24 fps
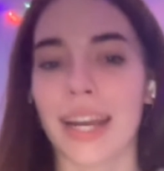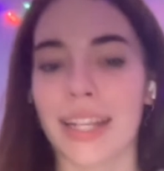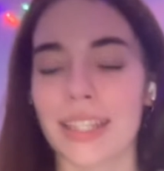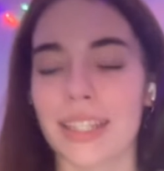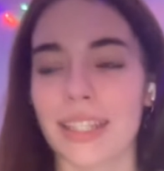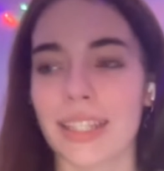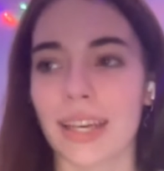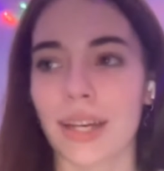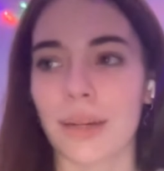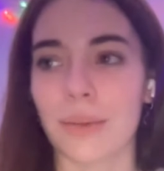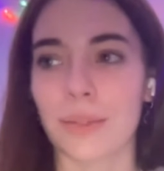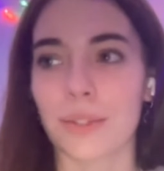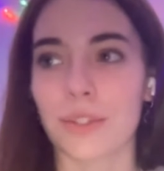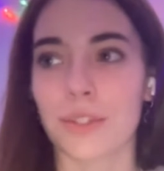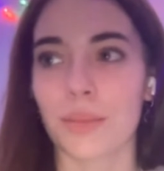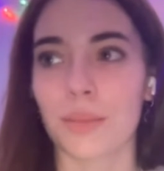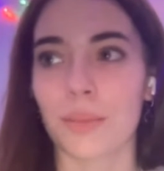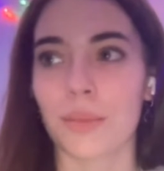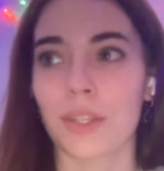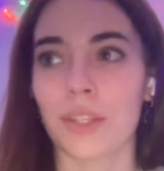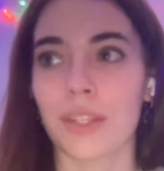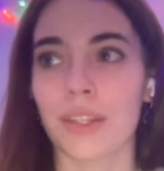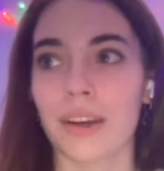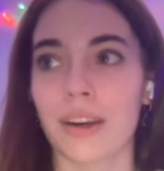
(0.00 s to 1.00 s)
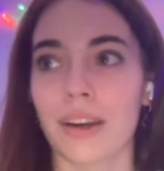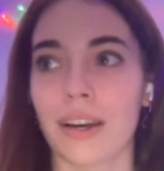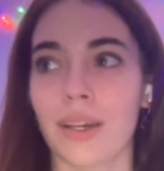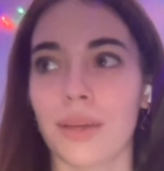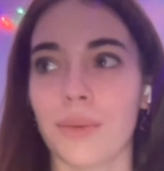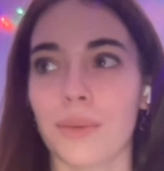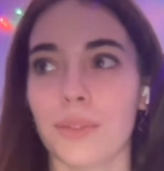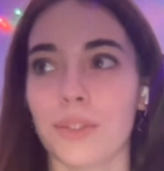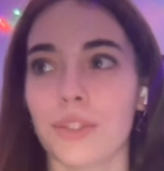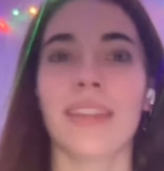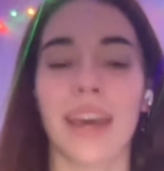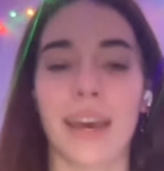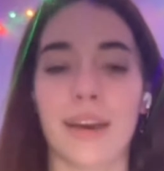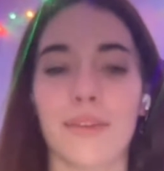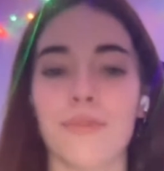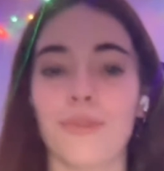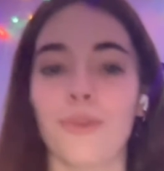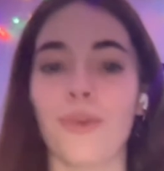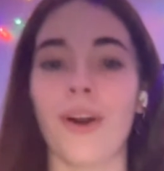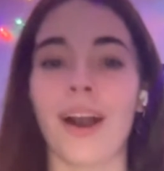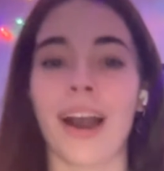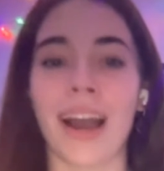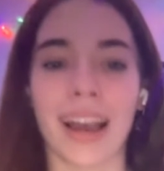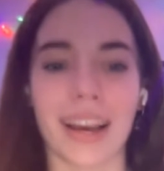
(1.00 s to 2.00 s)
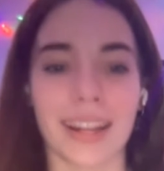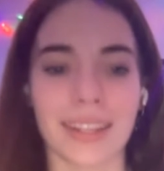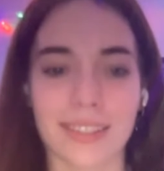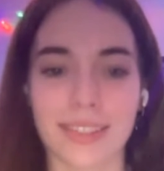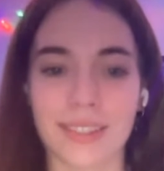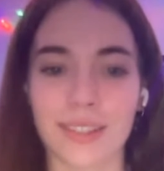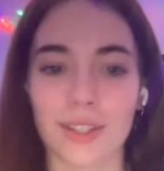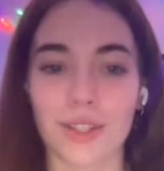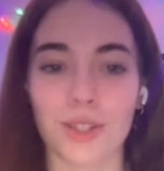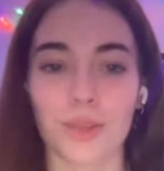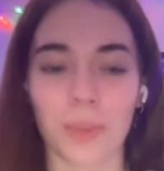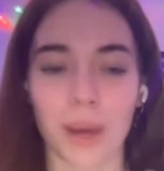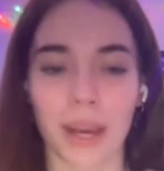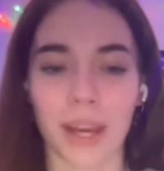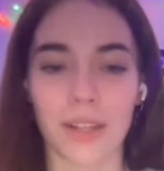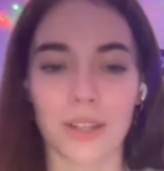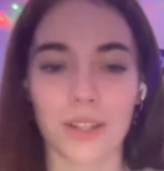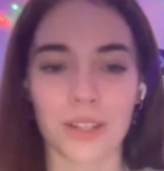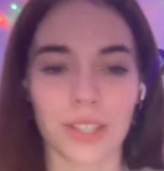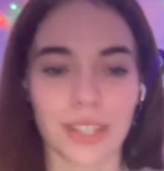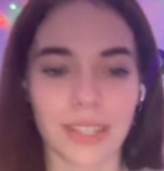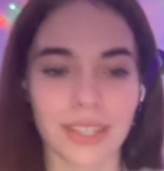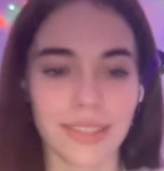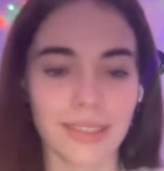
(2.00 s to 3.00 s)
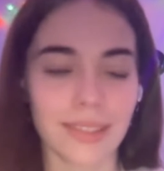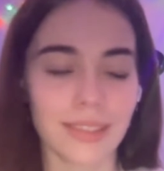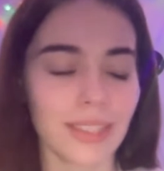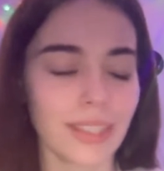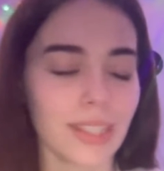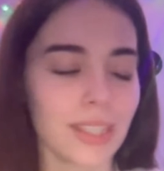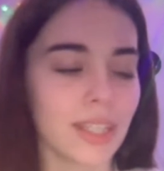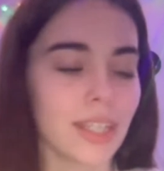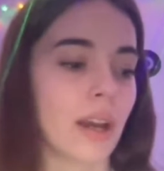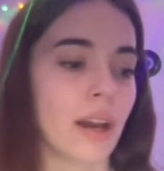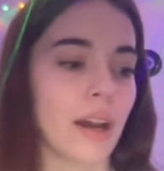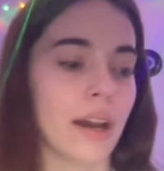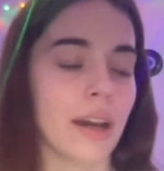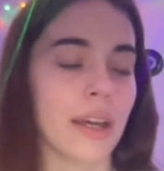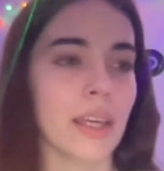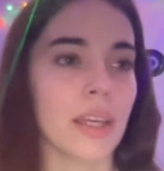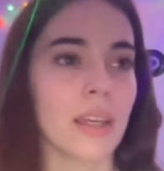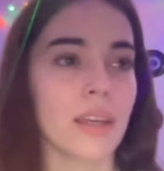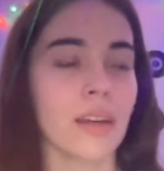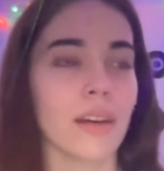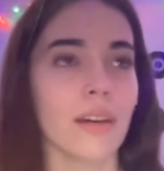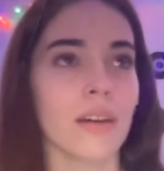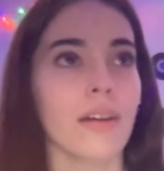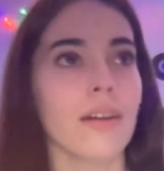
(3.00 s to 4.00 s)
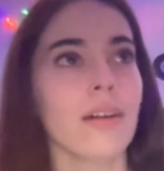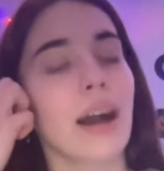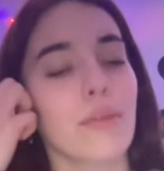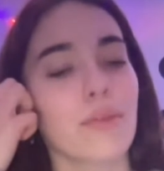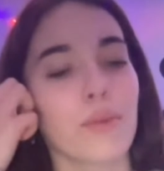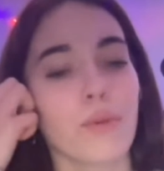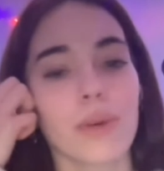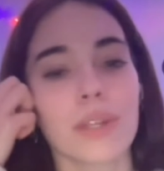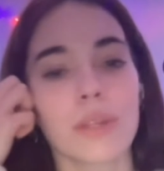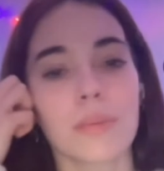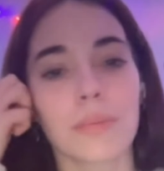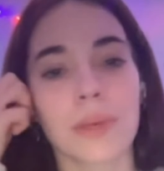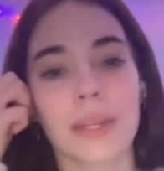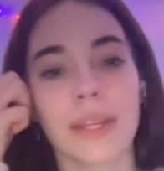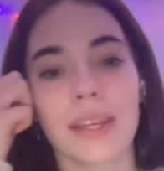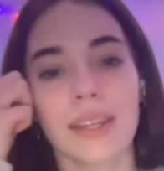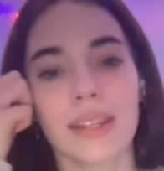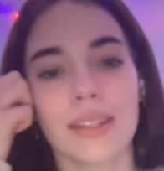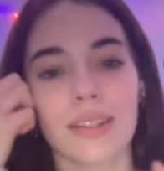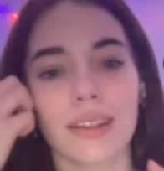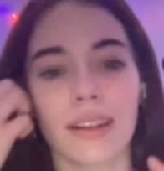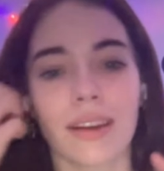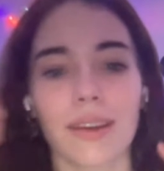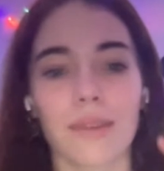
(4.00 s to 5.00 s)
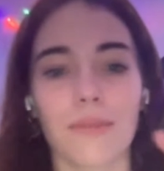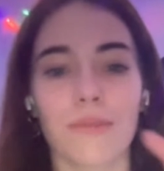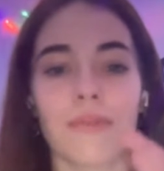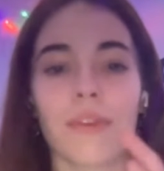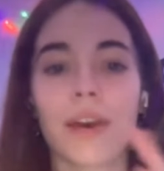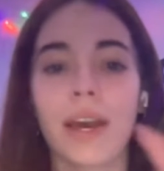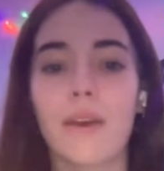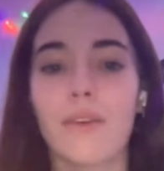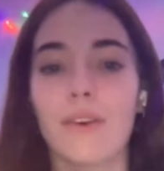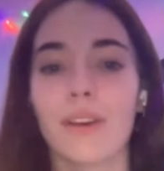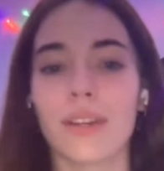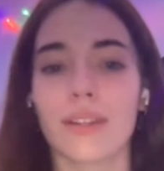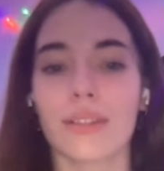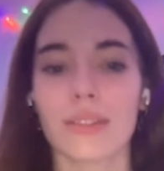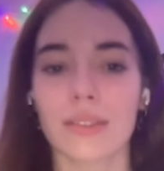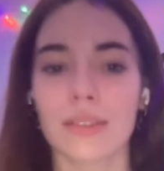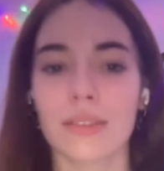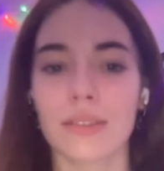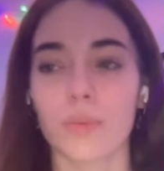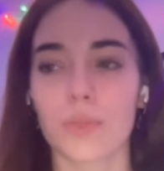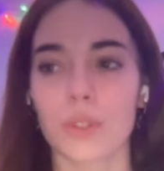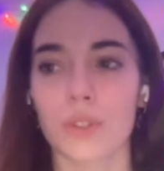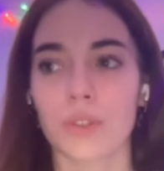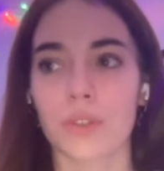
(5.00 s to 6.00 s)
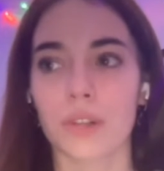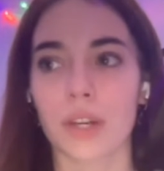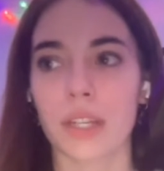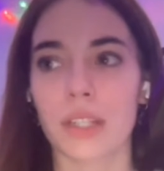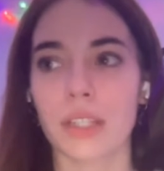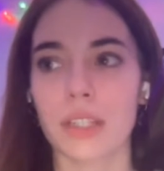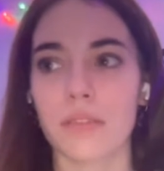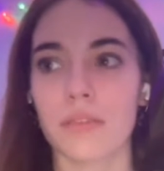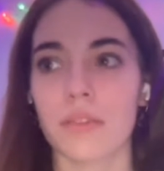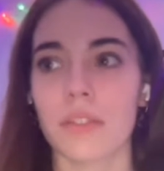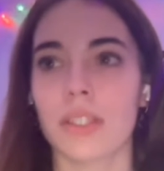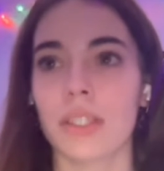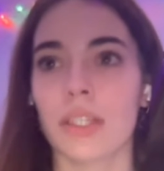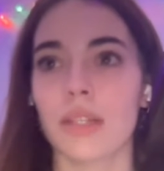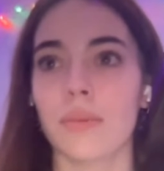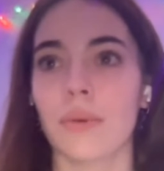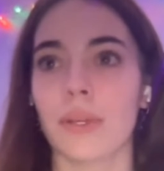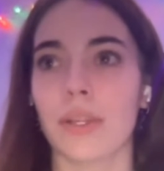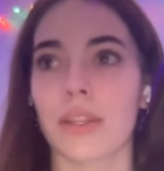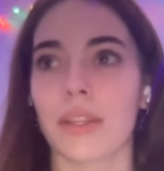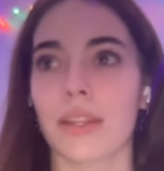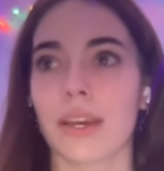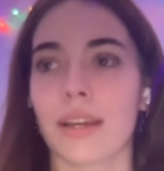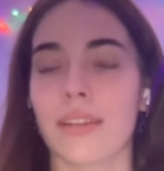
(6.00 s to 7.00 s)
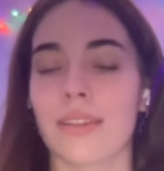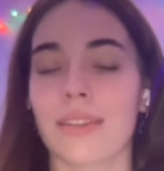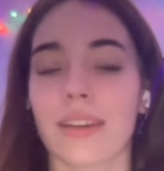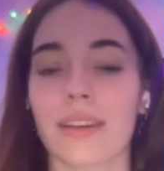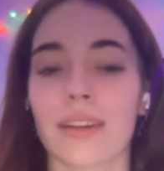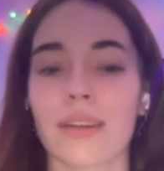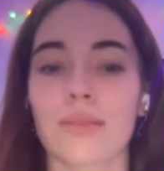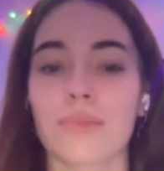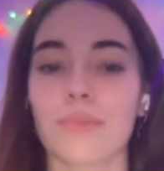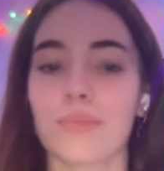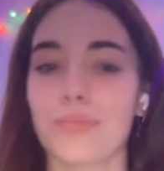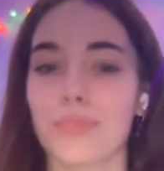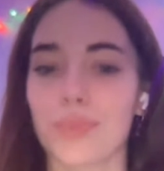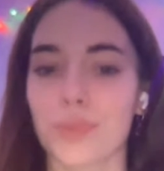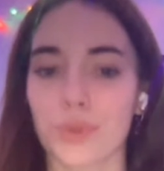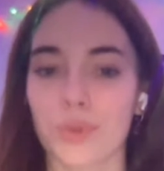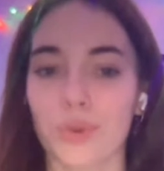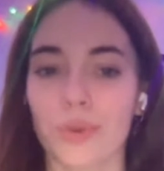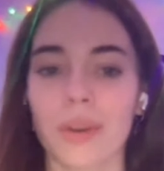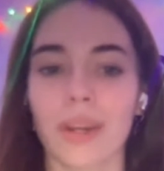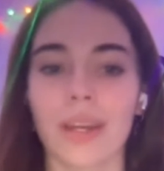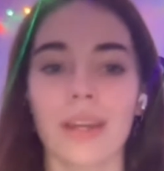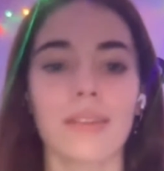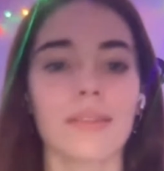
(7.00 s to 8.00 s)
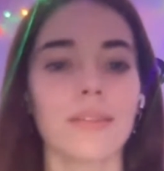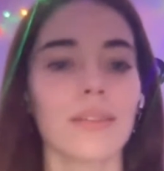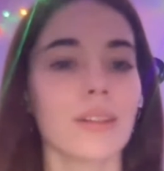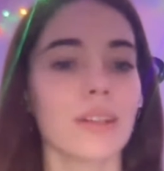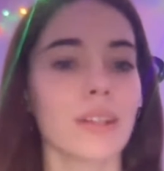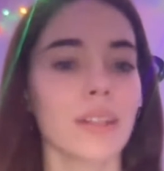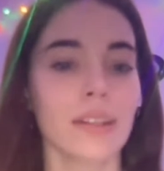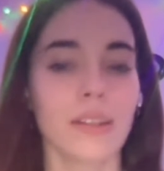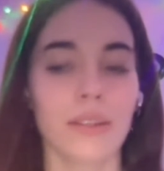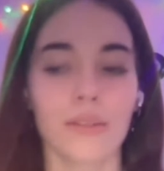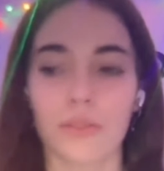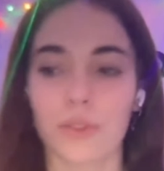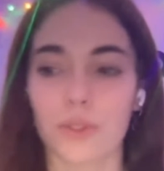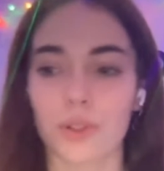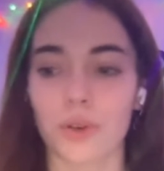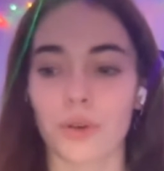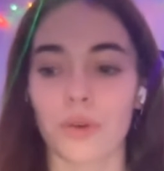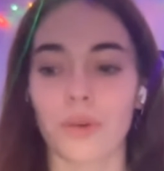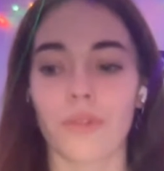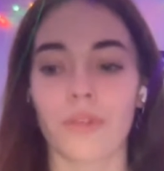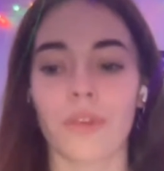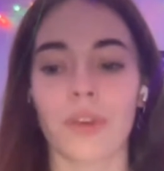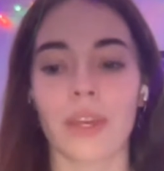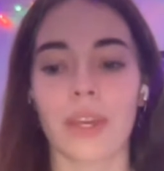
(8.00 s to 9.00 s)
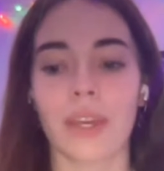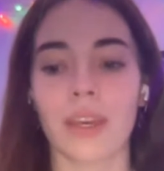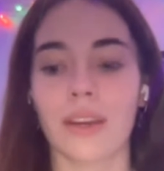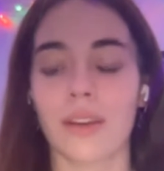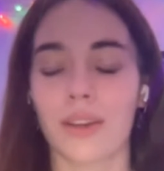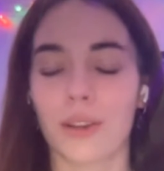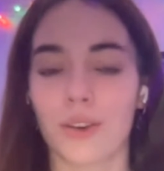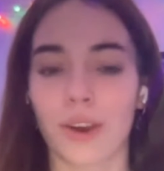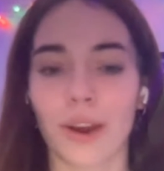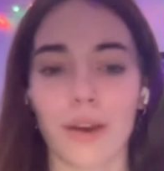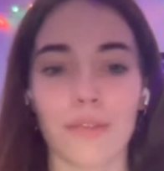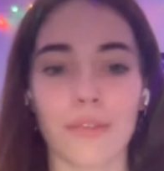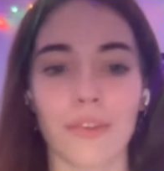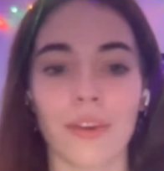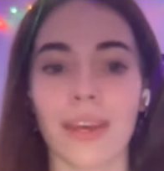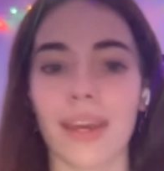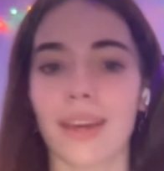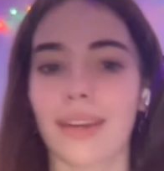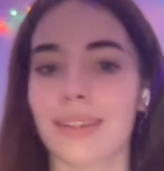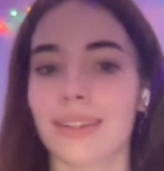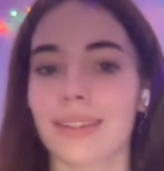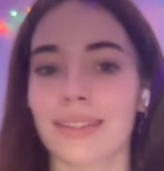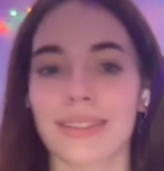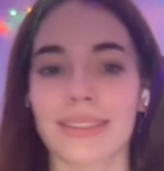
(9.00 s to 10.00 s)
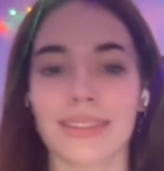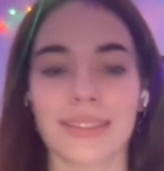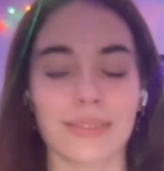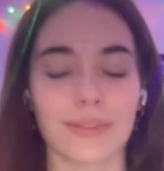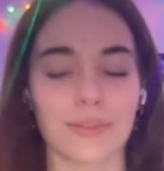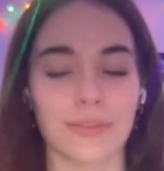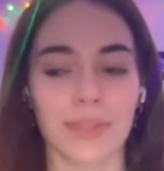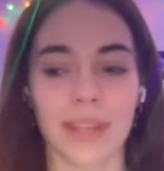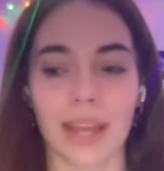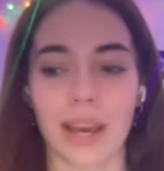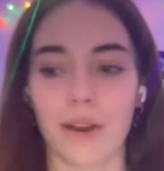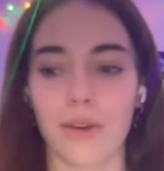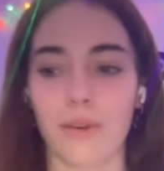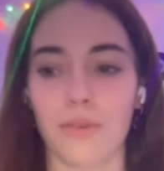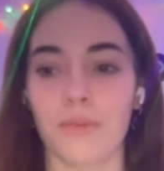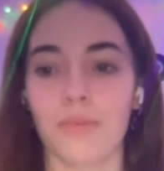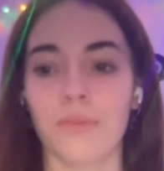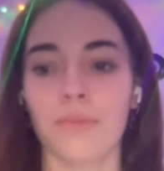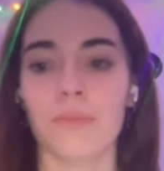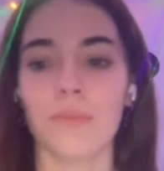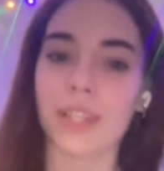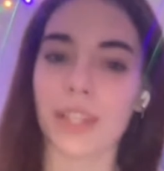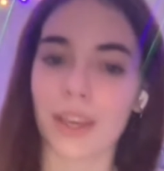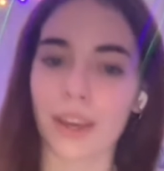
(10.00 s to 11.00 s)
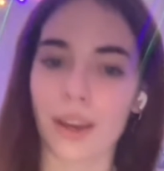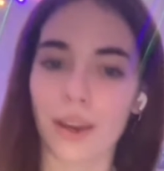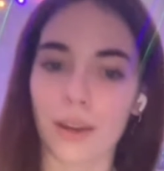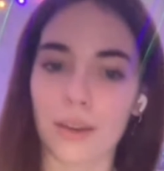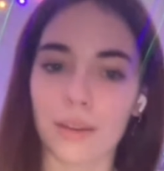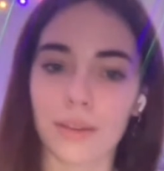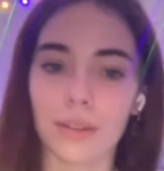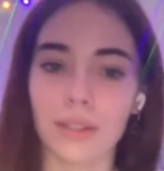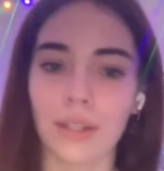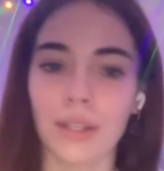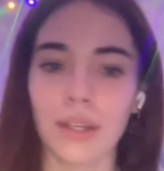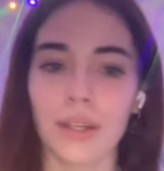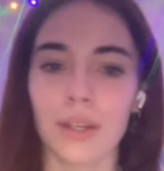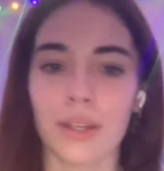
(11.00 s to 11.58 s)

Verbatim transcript: and that was something that I therefore had such a passion in. I have always been into like various forms of creativity, whether that's like drawing, photography, graphics, now video.